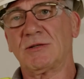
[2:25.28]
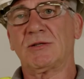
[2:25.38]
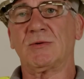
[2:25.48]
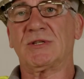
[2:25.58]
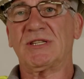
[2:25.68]

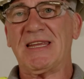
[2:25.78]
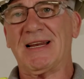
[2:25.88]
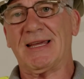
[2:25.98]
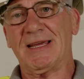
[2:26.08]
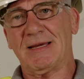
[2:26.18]
to a
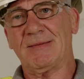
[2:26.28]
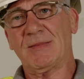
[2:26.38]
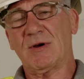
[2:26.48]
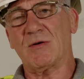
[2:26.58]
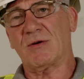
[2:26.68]
ceiling,
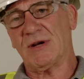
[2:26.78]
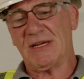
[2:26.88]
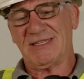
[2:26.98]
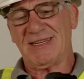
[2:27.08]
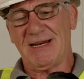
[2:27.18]

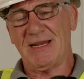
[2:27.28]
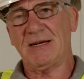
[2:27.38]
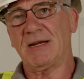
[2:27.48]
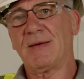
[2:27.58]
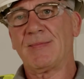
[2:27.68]
concrete
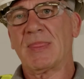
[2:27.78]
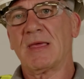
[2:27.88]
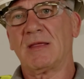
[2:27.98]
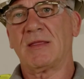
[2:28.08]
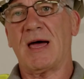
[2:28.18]
ceiling,
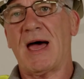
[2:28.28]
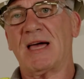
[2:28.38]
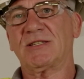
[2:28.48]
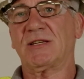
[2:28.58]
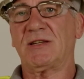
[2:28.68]
that
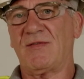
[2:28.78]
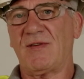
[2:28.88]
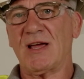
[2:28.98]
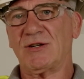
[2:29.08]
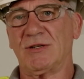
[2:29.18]
has a
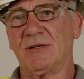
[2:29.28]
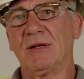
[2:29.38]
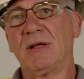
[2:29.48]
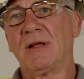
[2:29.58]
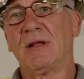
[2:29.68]
deflection,
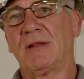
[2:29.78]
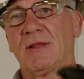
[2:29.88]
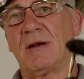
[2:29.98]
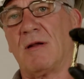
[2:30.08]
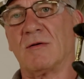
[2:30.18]

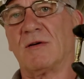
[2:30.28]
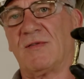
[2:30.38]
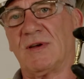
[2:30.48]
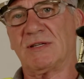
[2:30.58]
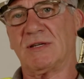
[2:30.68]
then longer
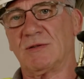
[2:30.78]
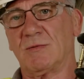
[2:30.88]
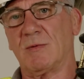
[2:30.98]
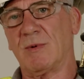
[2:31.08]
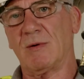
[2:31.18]
fixings
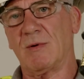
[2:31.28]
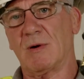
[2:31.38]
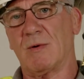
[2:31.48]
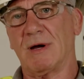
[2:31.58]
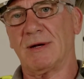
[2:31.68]
will be
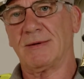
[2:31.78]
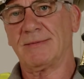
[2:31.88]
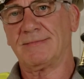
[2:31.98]
required.